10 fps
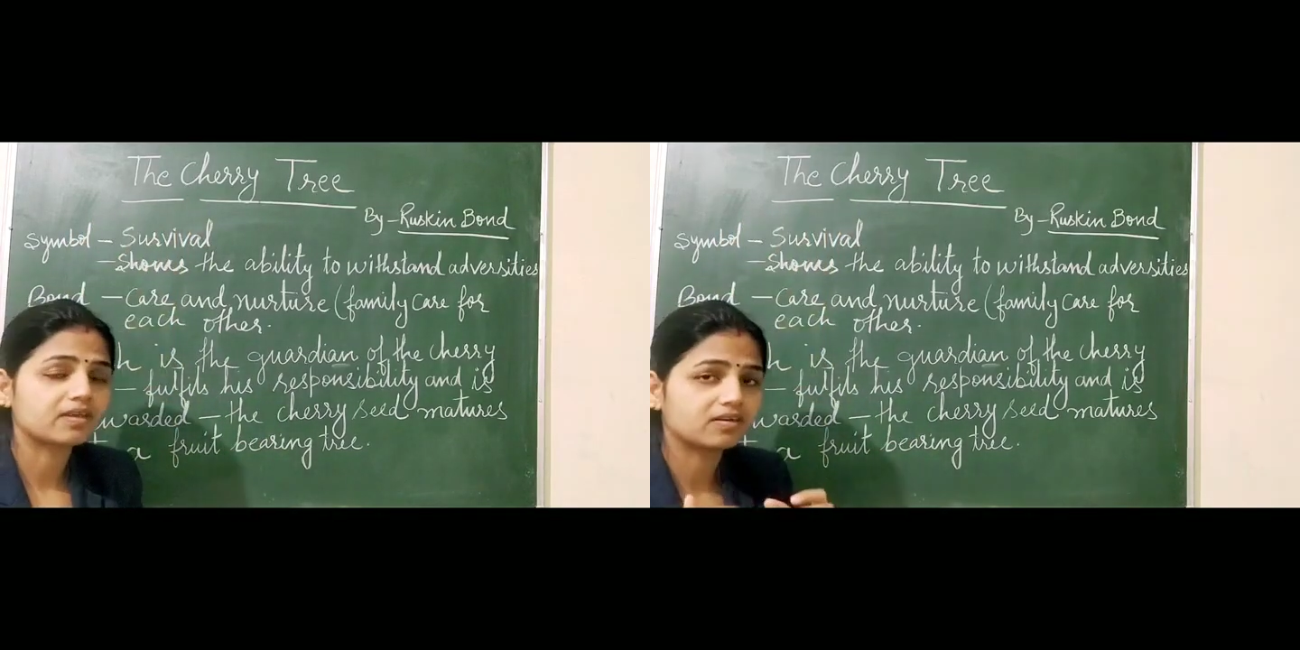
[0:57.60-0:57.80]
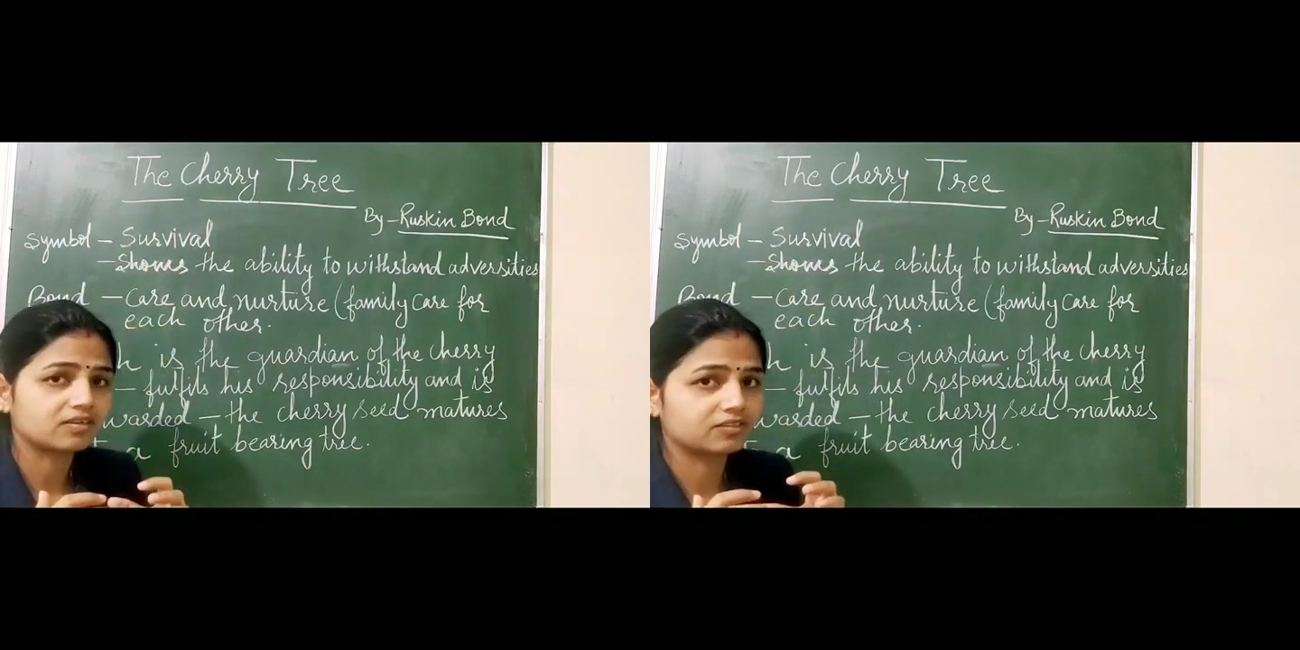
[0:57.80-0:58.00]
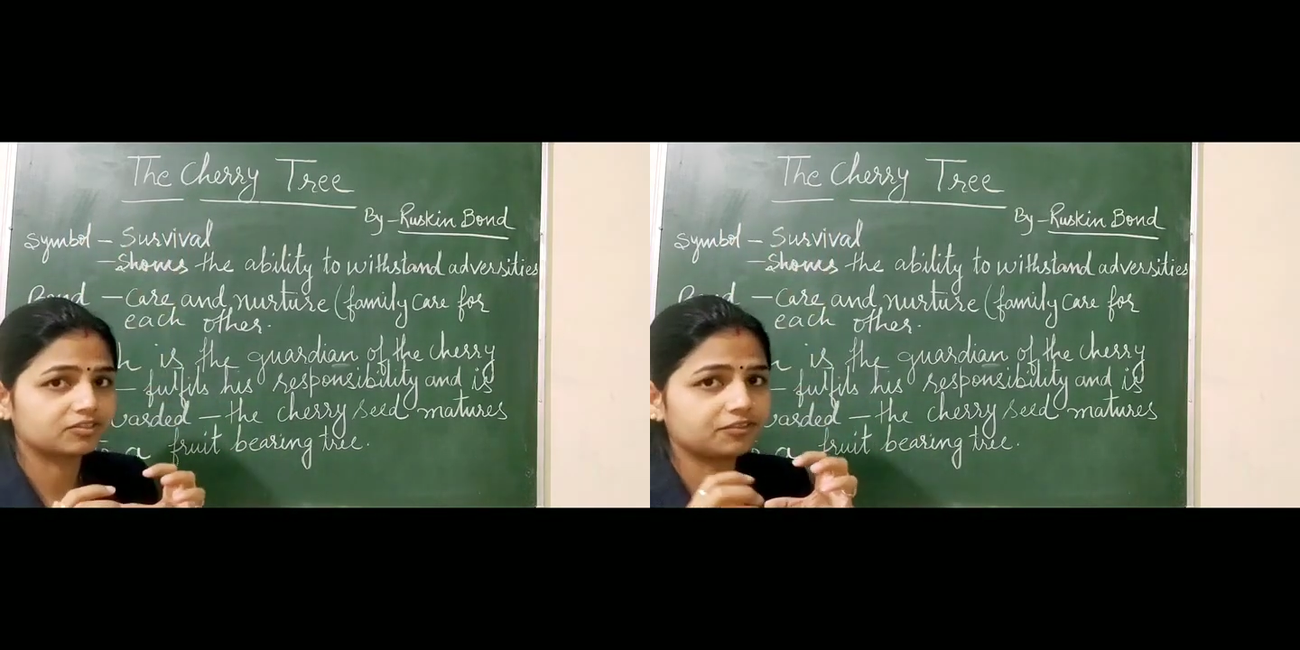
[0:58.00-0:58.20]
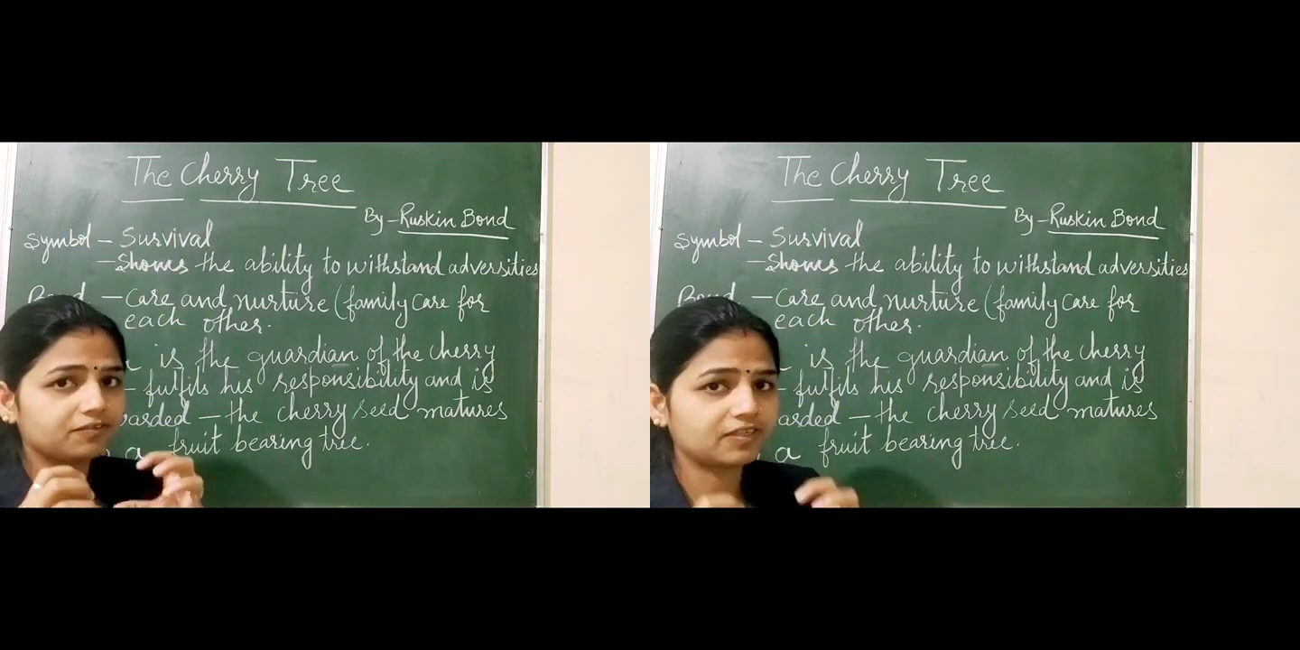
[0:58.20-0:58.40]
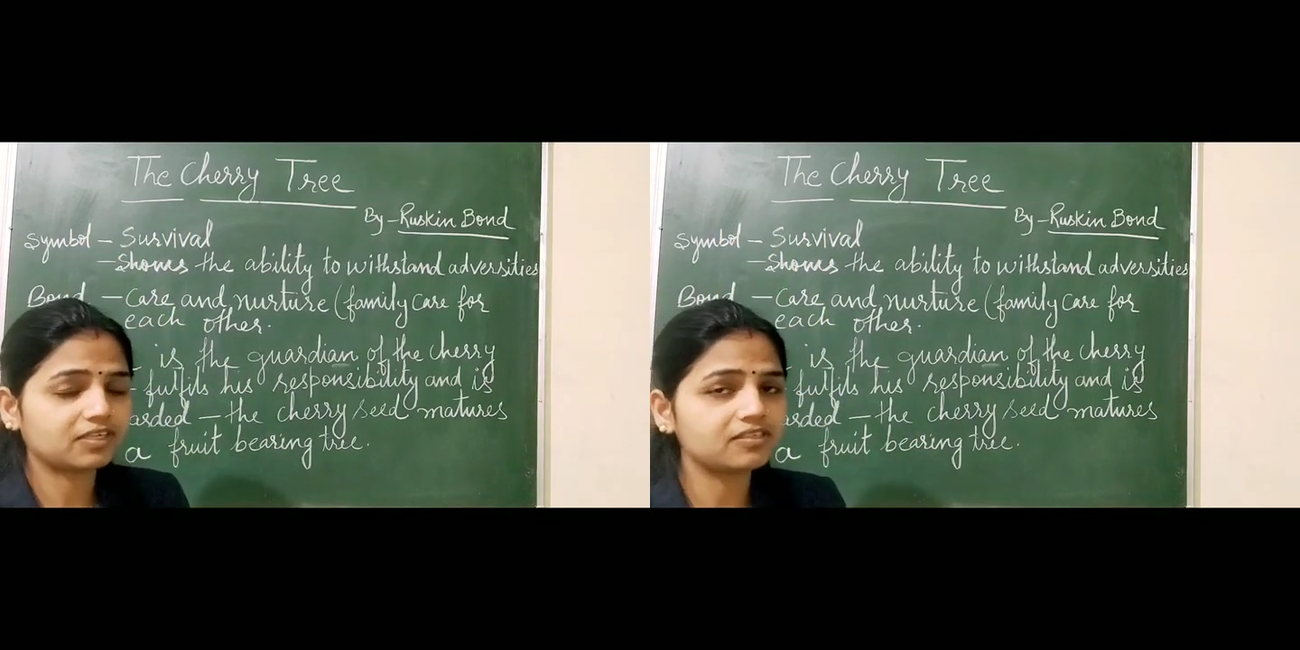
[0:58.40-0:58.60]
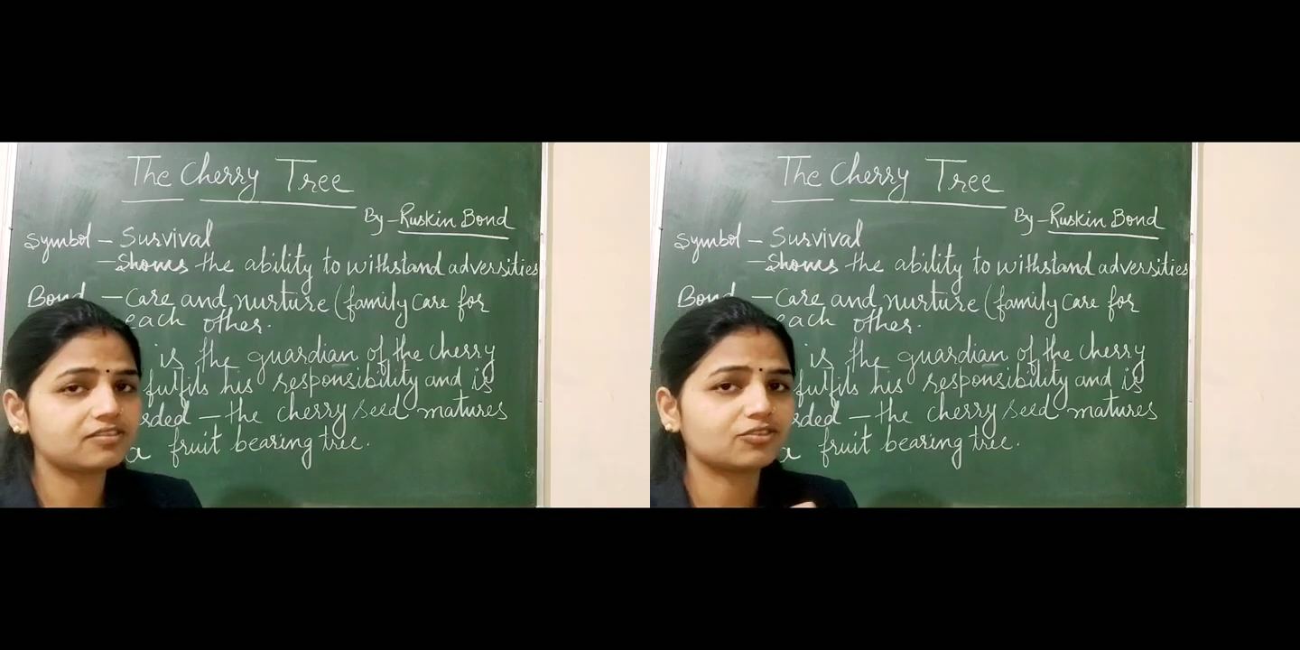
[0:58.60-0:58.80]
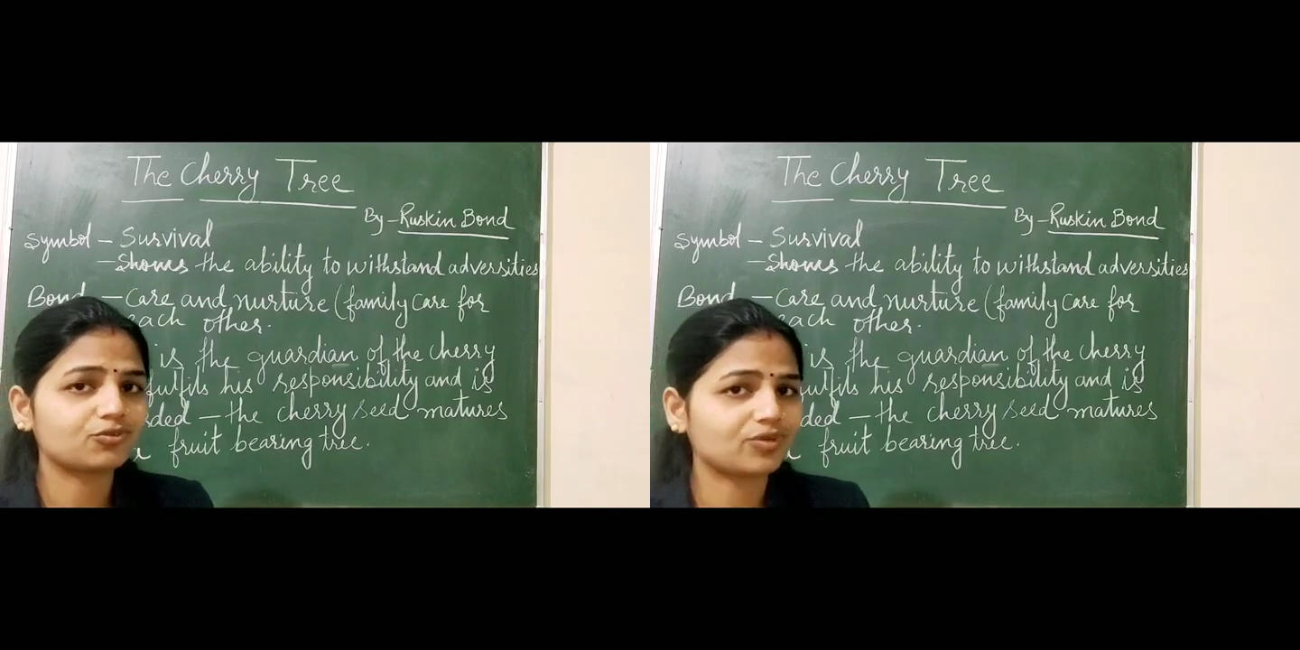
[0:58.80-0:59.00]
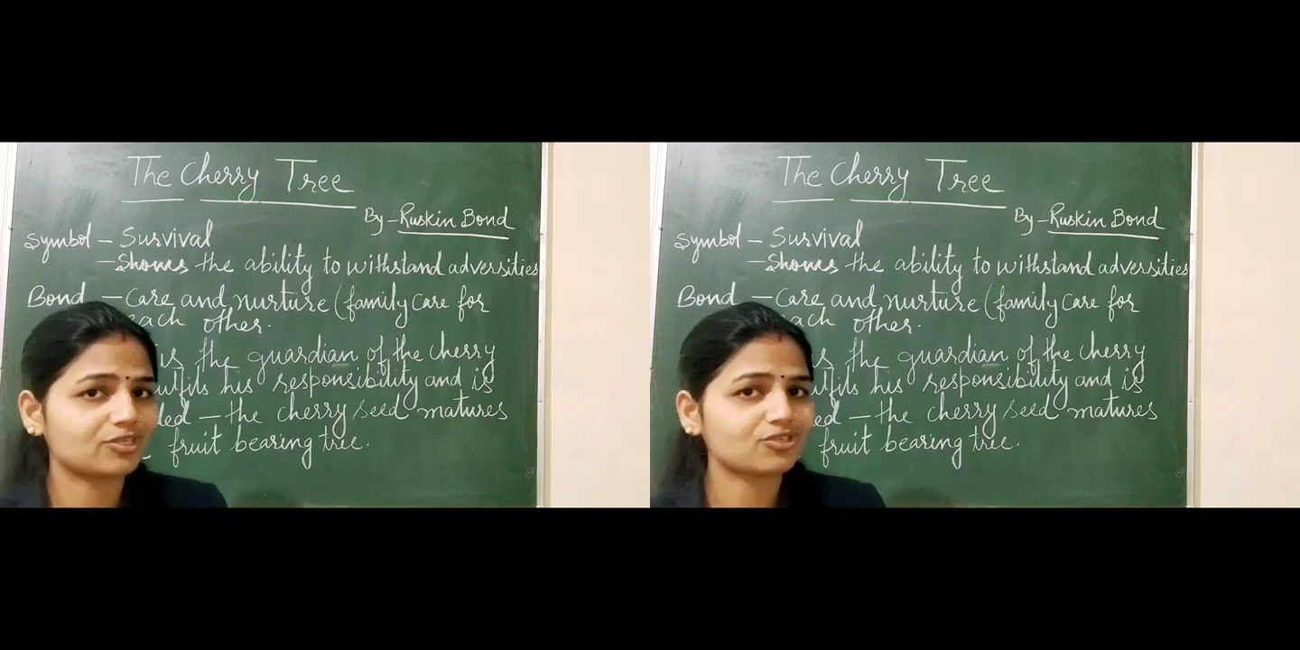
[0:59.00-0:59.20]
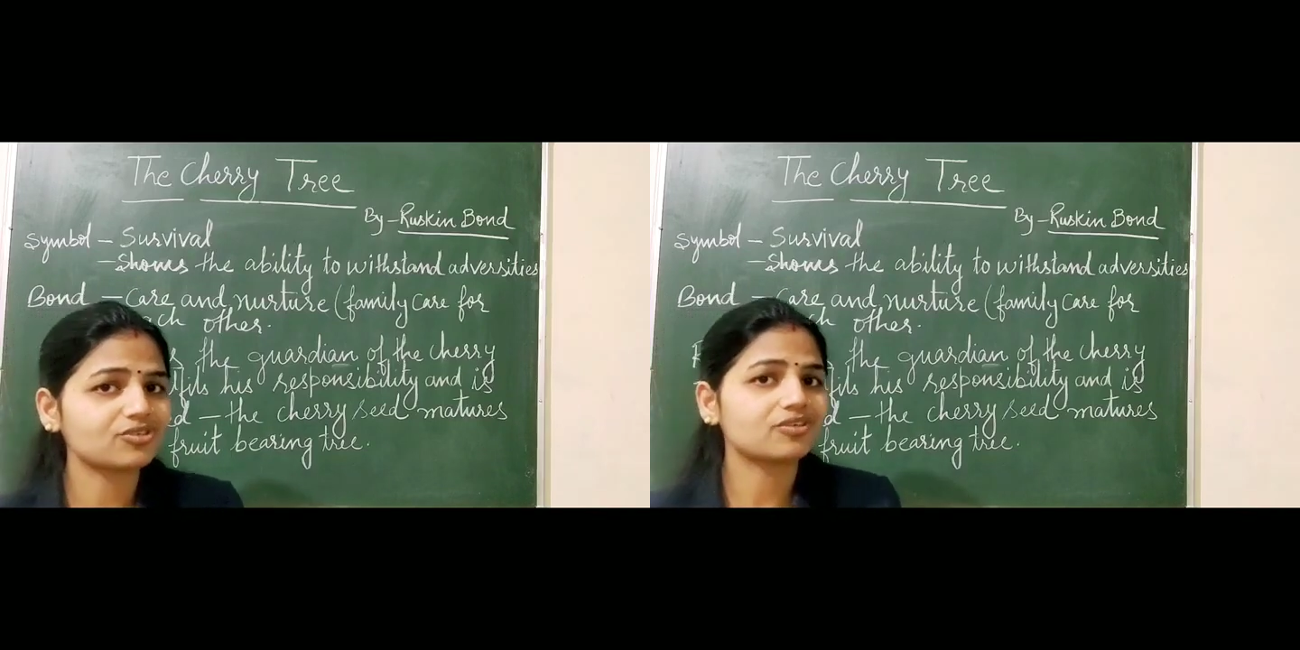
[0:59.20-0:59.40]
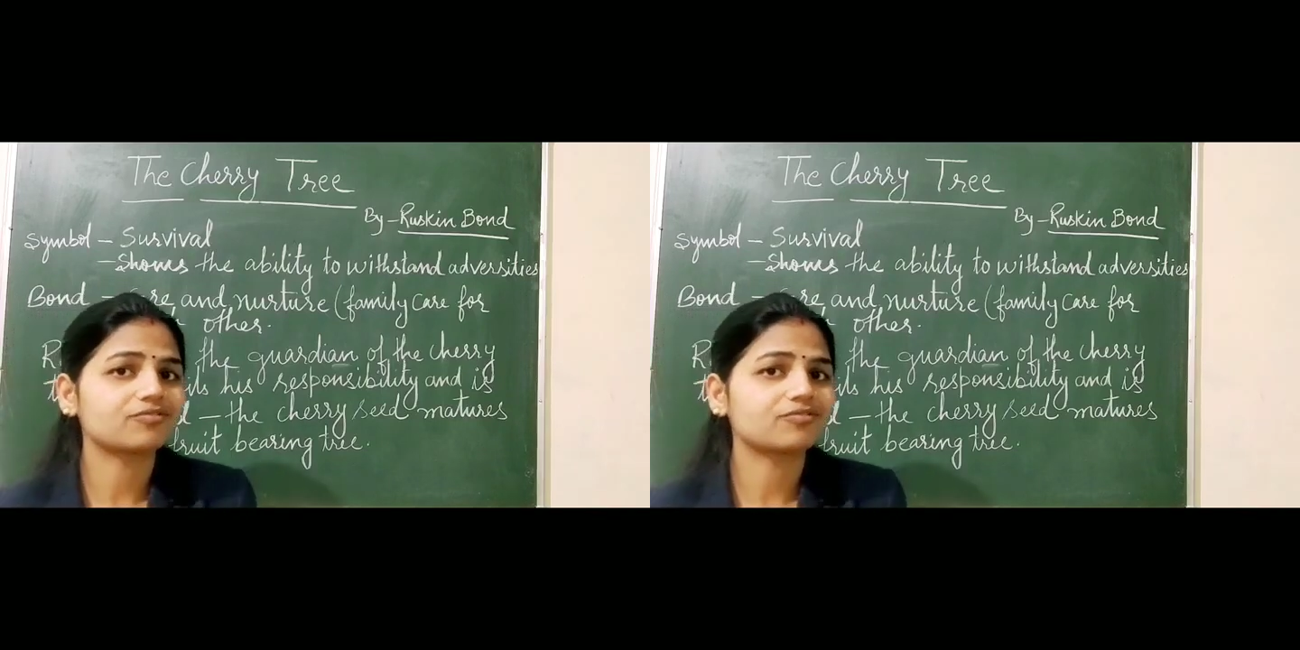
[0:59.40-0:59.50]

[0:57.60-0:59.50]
the difficult situation